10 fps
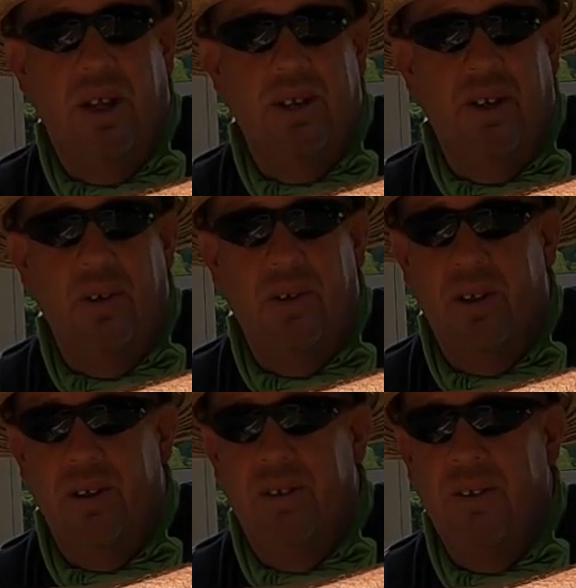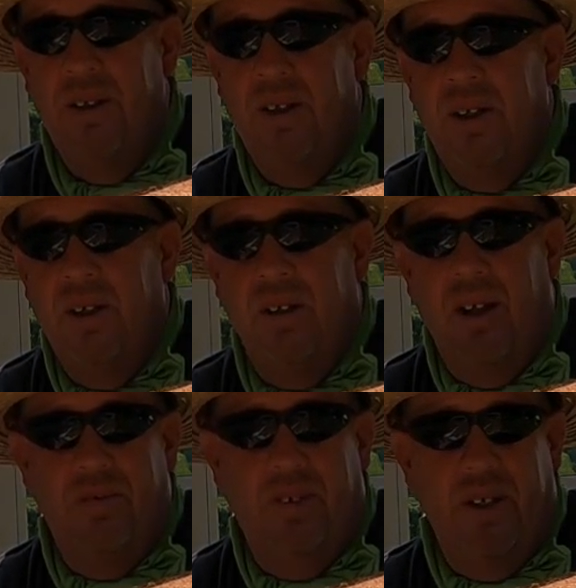a lot of talking, a
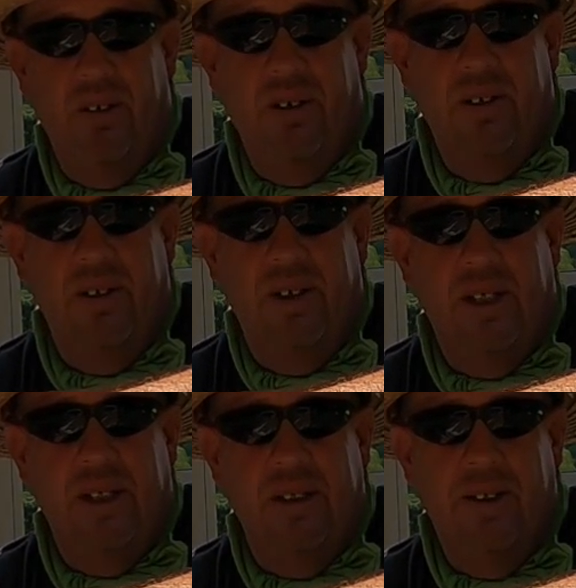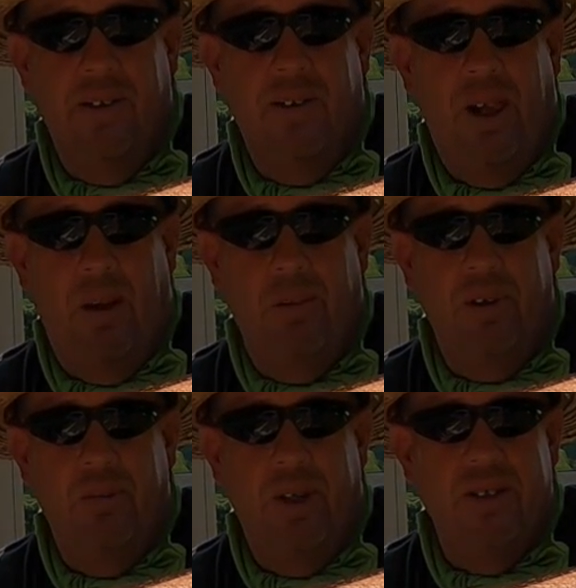lot of figuring, and I
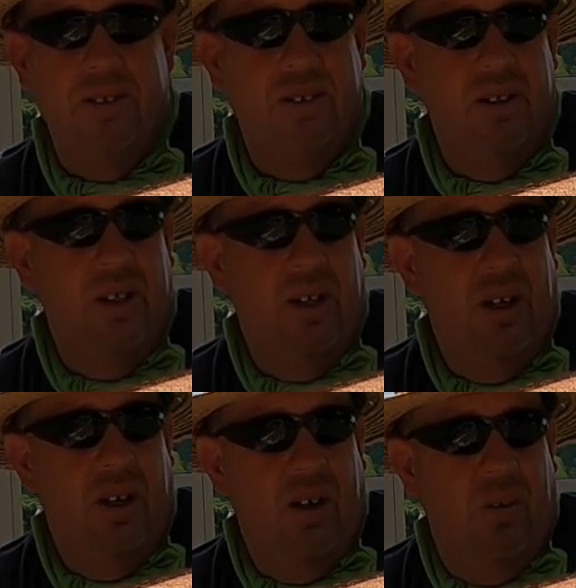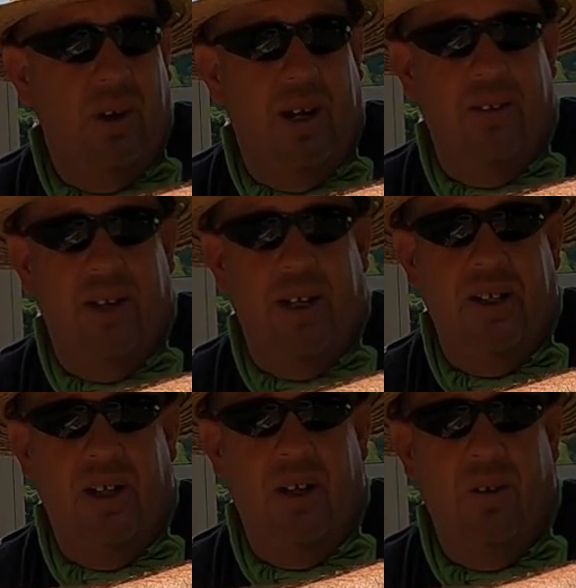believe the best route that I
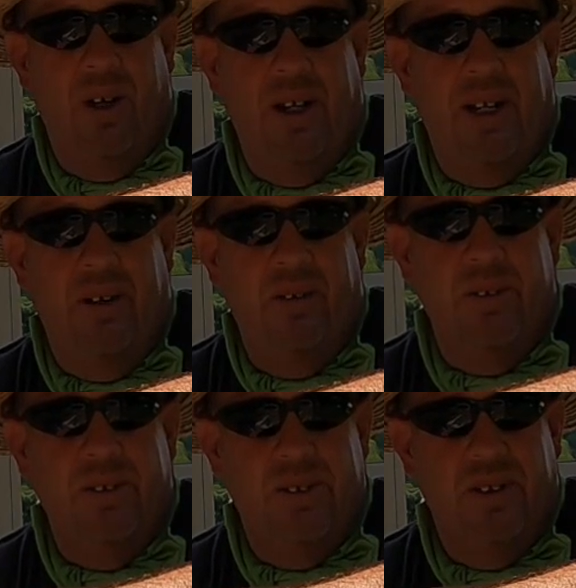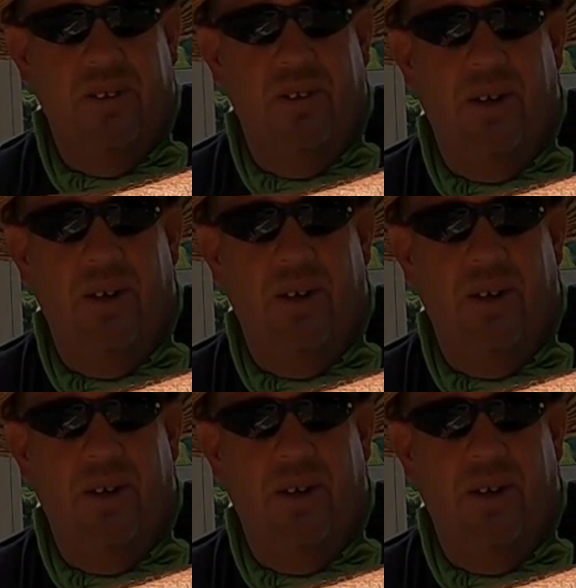can go right now is the